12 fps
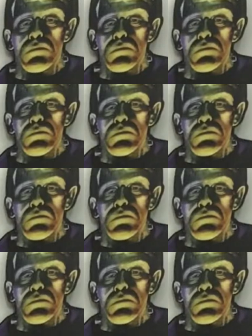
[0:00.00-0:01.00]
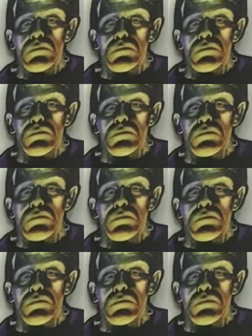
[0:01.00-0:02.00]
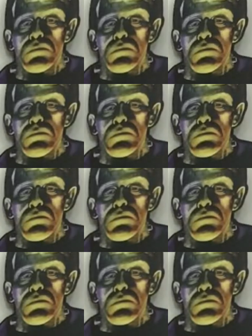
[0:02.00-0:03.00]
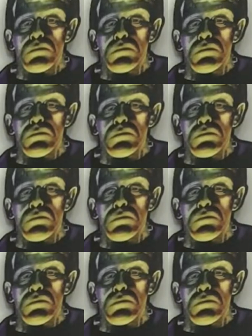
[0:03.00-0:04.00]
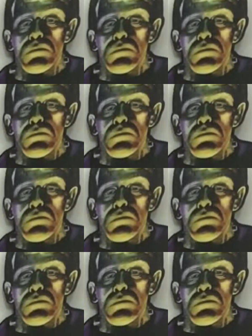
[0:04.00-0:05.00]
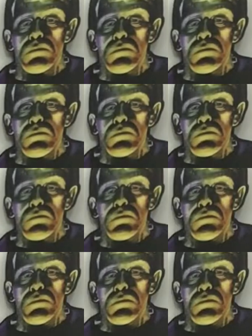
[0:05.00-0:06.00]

The person shown says nothing.